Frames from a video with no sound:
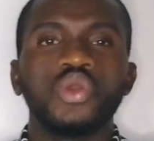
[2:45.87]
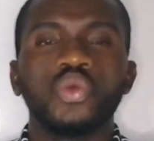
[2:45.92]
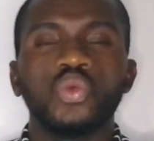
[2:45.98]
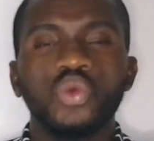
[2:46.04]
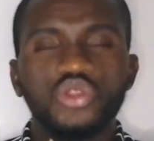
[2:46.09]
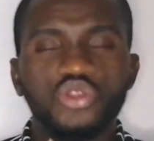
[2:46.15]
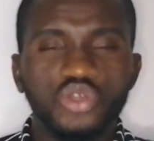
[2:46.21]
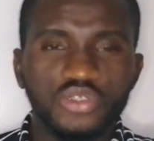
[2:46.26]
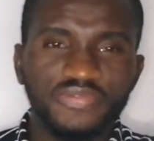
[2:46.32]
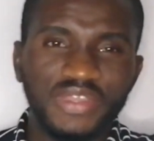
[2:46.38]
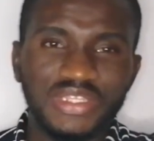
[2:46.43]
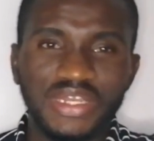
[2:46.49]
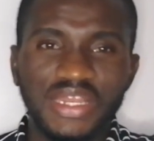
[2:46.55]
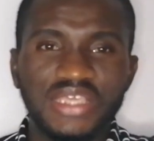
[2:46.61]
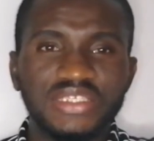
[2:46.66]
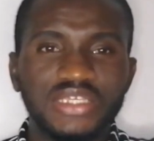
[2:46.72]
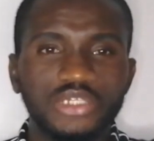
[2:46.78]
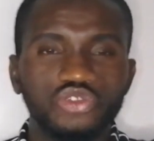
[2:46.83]
What does
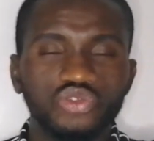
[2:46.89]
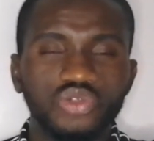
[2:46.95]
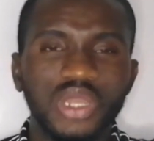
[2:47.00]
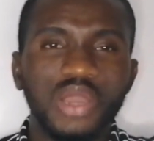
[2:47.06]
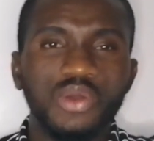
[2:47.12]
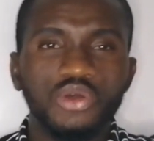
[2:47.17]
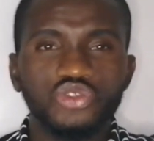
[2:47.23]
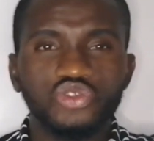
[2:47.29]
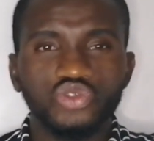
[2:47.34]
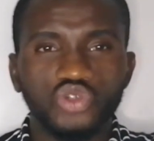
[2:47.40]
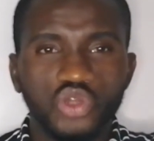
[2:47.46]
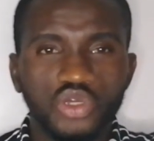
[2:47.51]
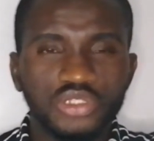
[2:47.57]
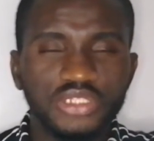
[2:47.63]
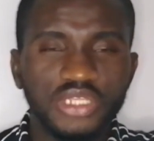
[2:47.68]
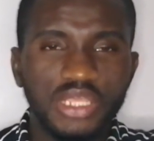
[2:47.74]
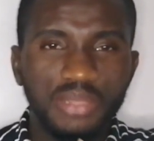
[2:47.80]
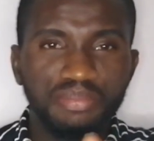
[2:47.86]
fertilizer do? I want to
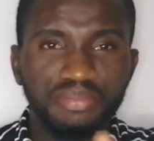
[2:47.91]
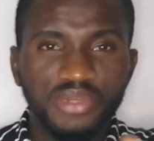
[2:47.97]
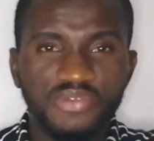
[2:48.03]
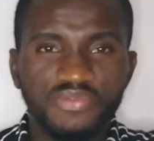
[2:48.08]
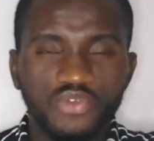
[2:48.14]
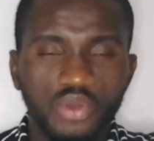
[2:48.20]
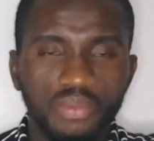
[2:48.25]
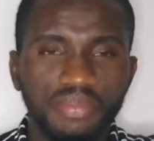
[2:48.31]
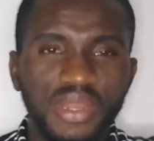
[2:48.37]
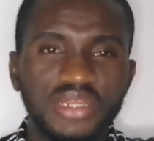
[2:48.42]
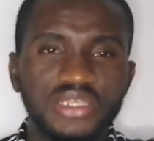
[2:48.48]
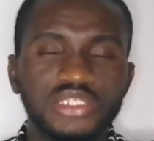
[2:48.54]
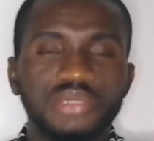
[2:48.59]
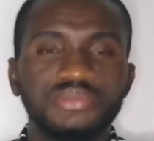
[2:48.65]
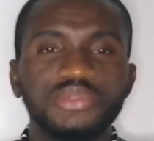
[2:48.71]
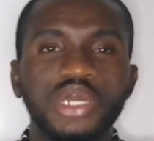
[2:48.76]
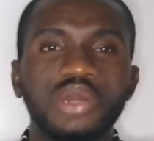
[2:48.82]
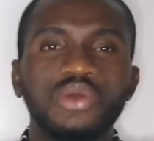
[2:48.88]
run a brief
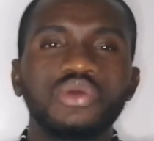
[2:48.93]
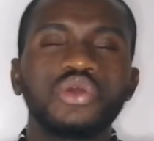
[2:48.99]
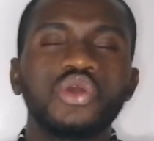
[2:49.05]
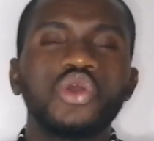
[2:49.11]
comparison now.